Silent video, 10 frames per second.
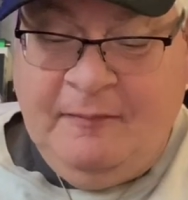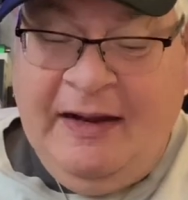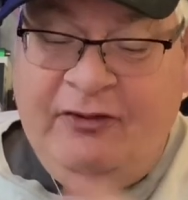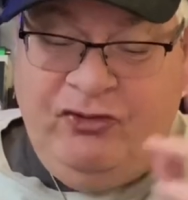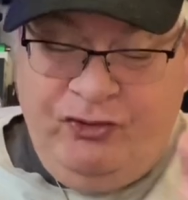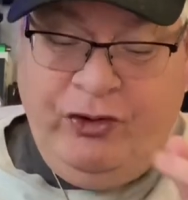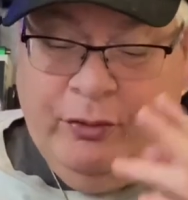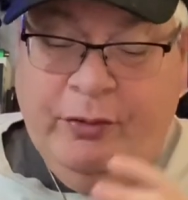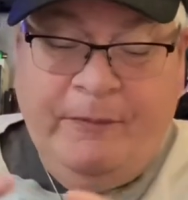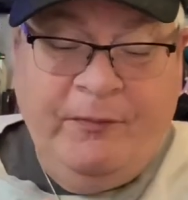It's
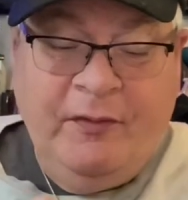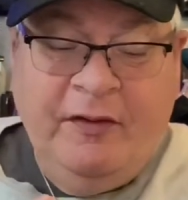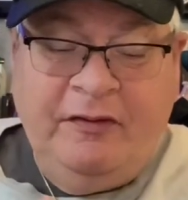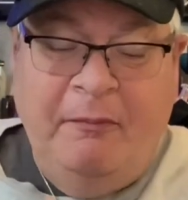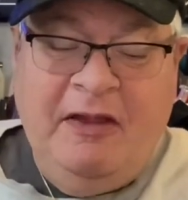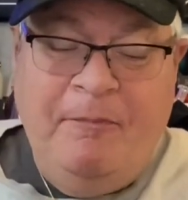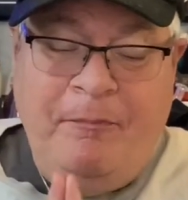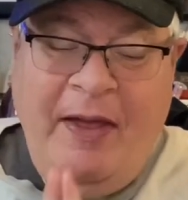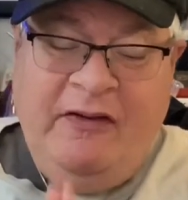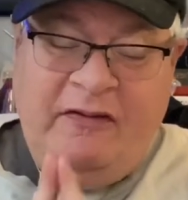true. Some of the
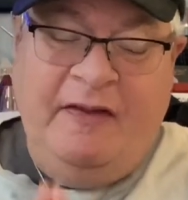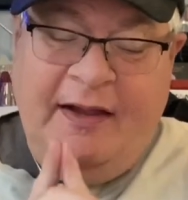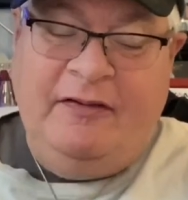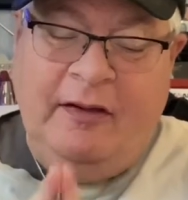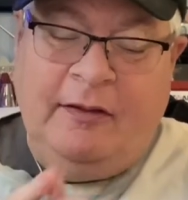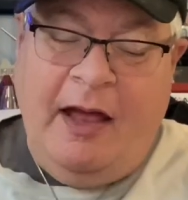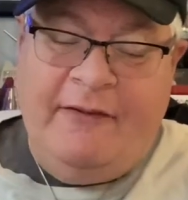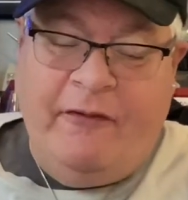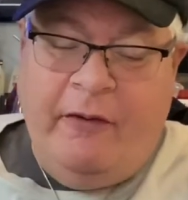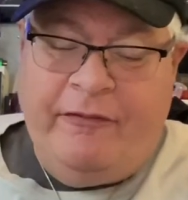best things in
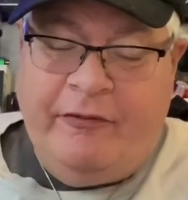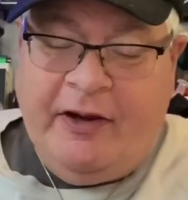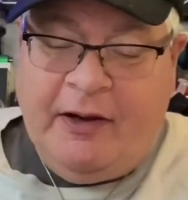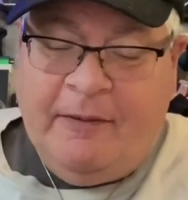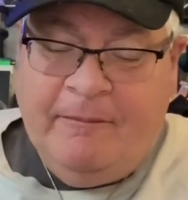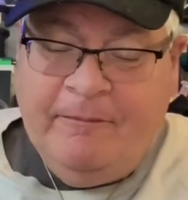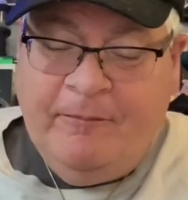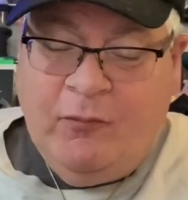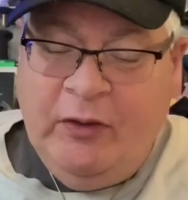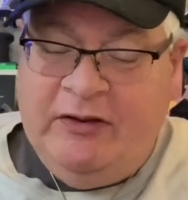life are free. We